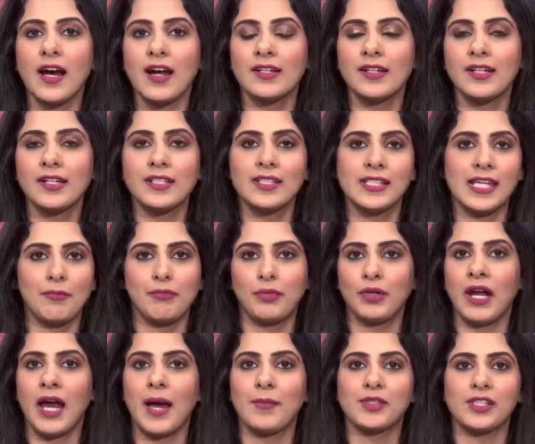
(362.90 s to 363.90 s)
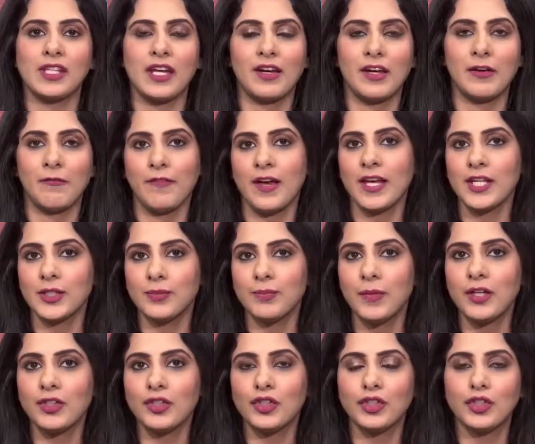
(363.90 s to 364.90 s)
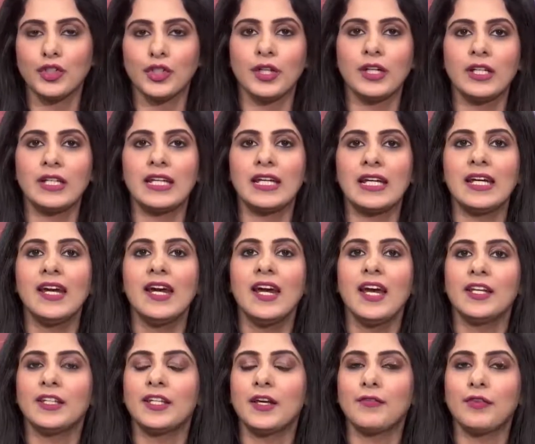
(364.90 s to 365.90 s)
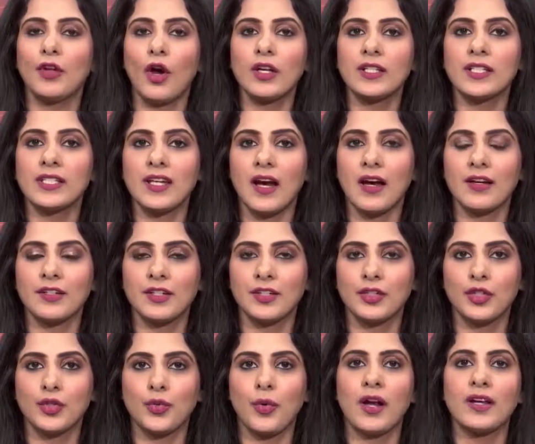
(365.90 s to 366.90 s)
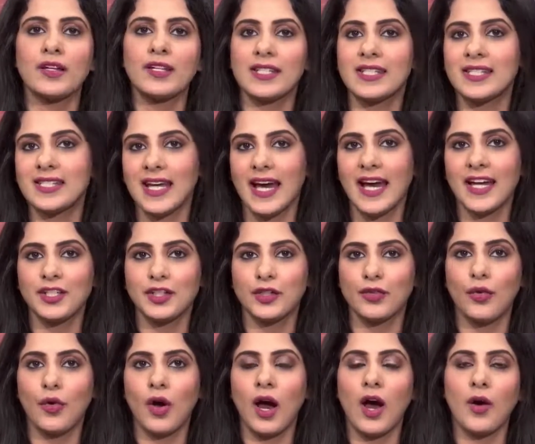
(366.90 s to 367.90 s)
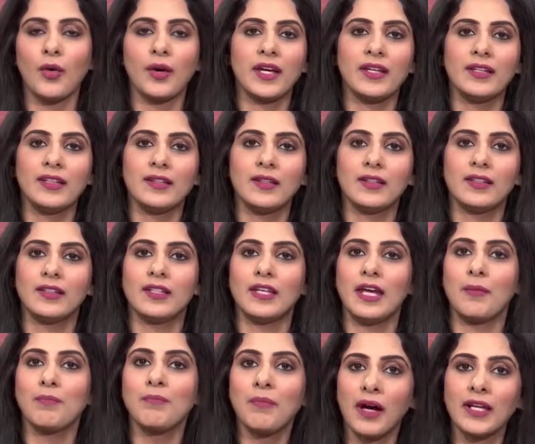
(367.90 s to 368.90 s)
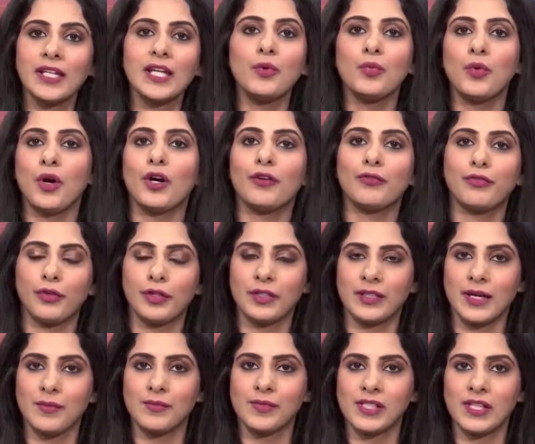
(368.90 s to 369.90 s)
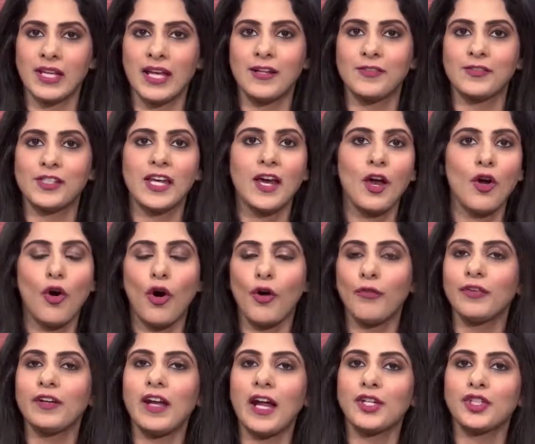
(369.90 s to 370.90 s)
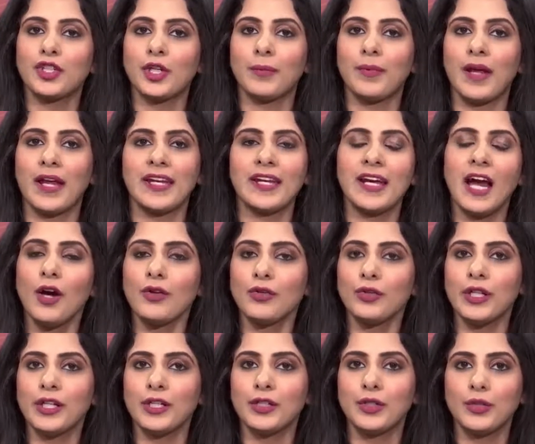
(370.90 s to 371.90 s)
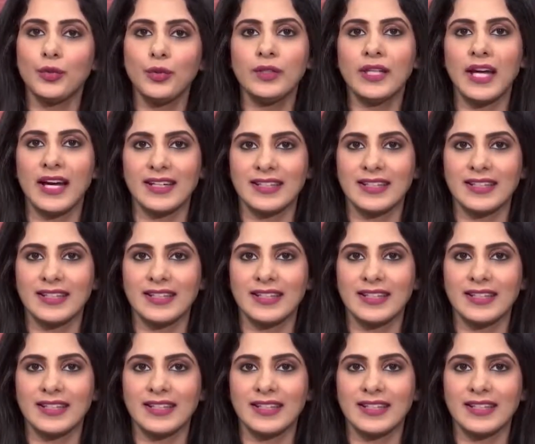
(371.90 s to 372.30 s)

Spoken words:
started, say, perhaps their investment journey, they've not started to understand, how can their money work for themselves or financial planning. How do they do